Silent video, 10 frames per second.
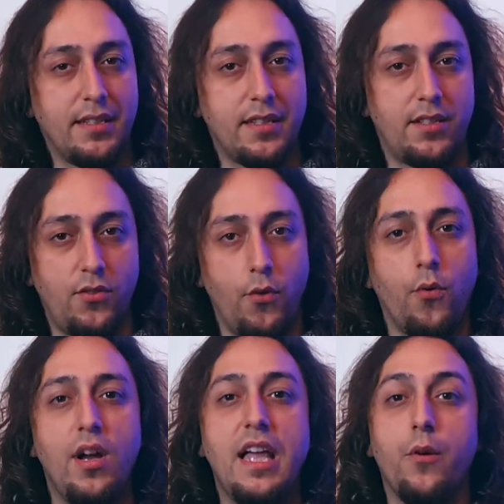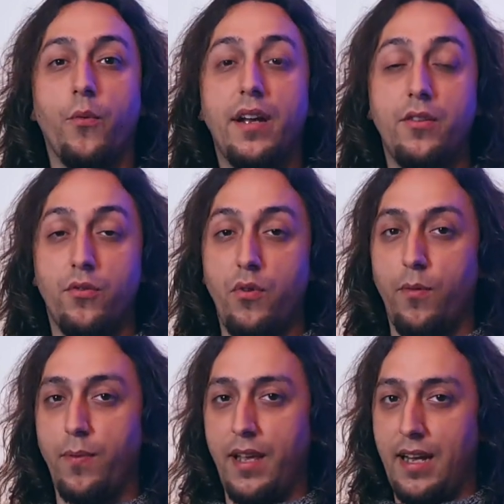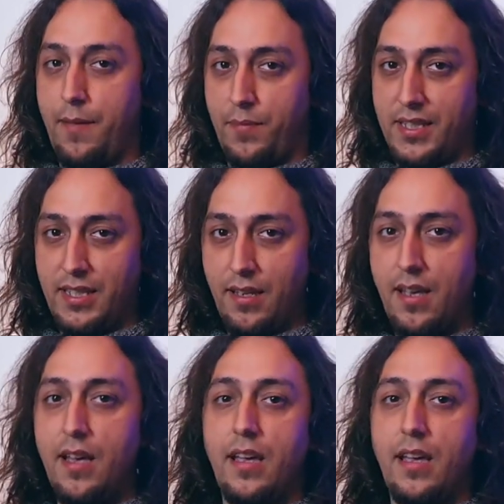So when you're role-playing an NPC,